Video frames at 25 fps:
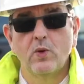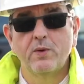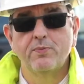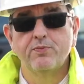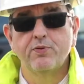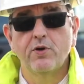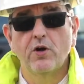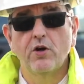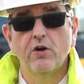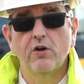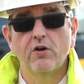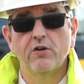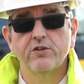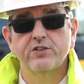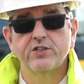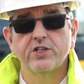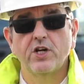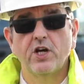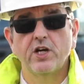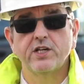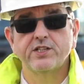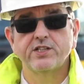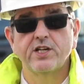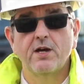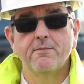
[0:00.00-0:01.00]
We
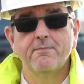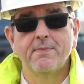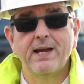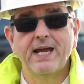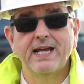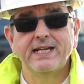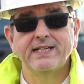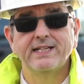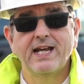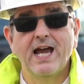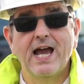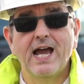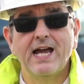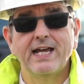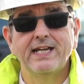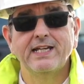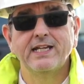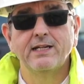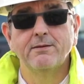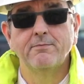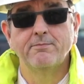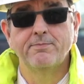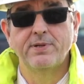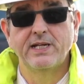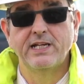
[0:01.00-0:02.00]
prioritise our main
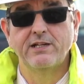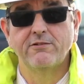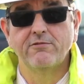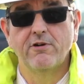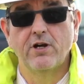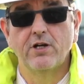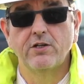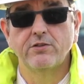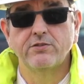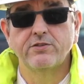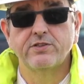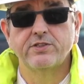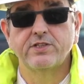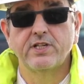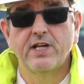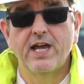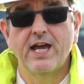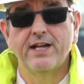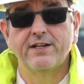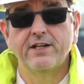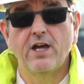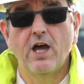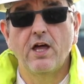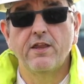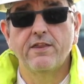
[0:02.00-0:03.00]
A and B roads
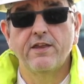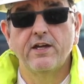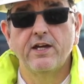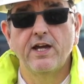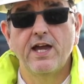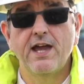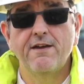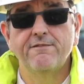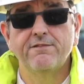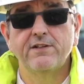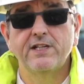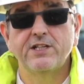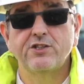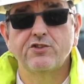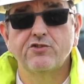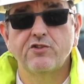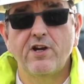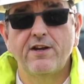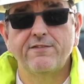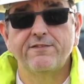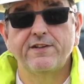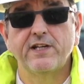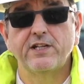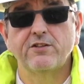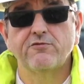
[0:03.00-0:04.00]
and other heavily
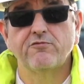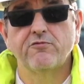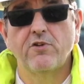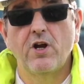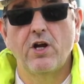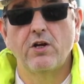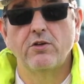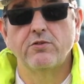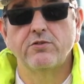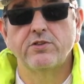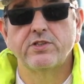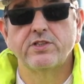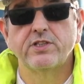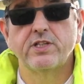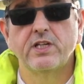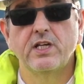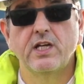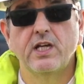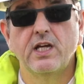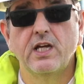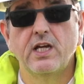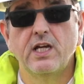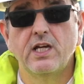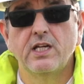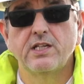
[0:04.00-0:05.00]
trafficked roads
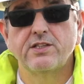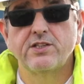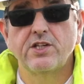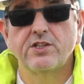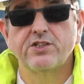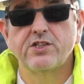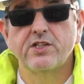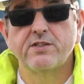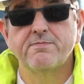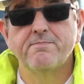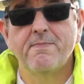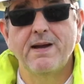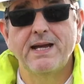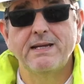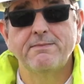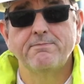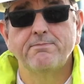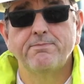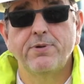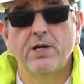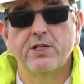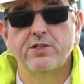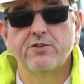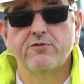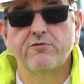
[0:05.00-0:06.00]
such as
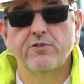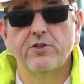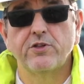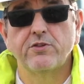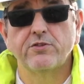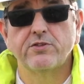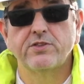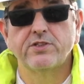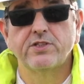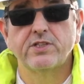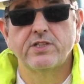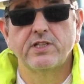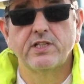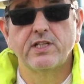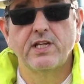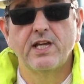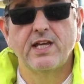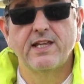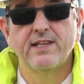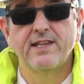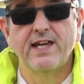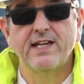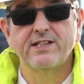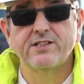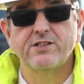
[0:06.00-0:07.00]
main bus routes.
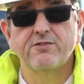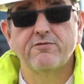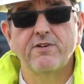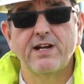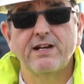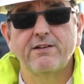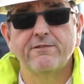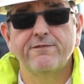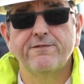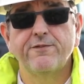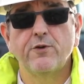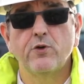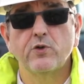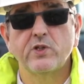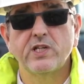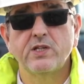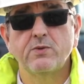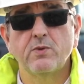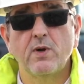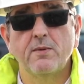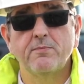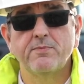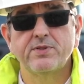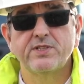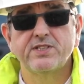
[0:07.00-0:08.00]
That's around
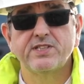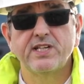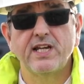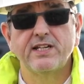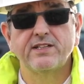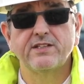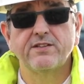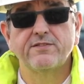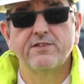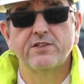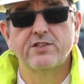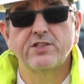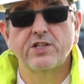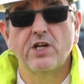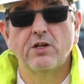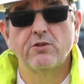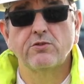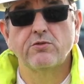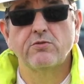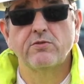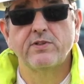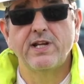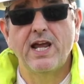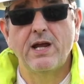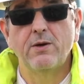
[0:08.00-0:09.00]
41% of the
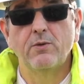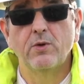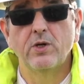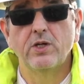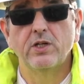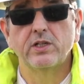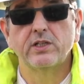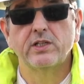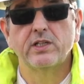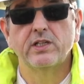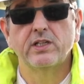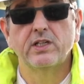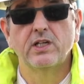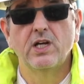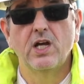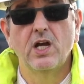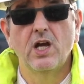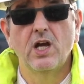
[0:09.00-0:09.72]
total network.